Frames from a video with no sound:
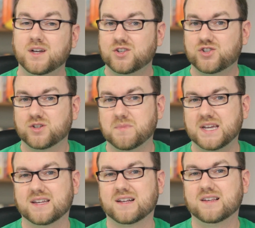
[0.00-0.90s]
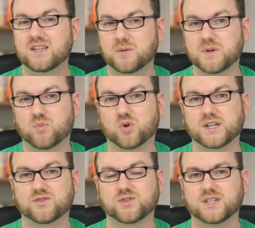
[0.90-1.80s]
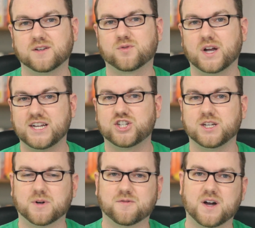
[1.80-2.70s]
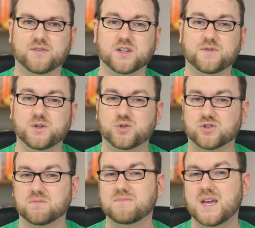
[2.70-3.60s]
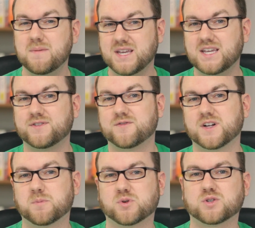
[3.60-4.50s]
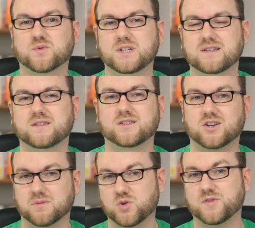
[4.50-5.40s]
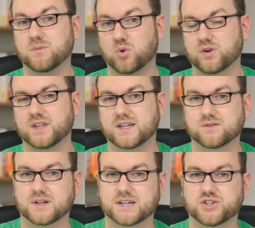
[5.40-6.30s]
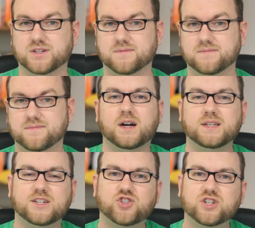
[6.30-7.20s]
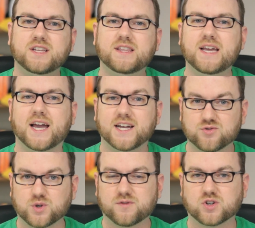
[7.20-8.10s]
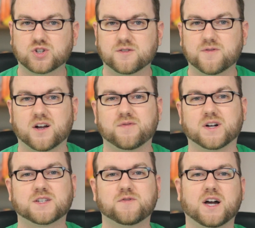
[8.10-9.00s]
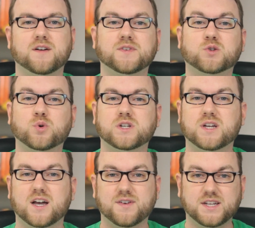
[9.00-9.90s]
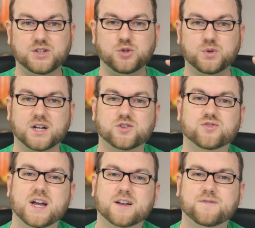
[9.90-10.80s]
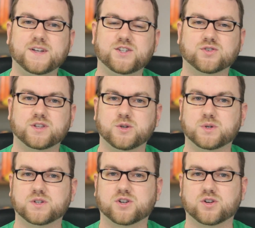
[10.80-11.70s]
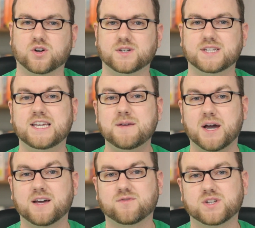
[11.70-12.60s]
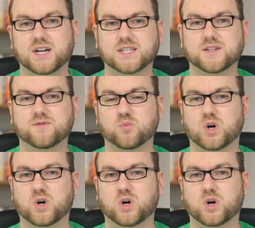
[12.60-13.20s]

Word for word: should make it a little bit more interesting for HTML5 in the future, maybe give developers a reason to start moving more in that direction. Additionally, the Android version of Firefox 5 is going to have a Do Not Track feature that you can turn on to keep advertising from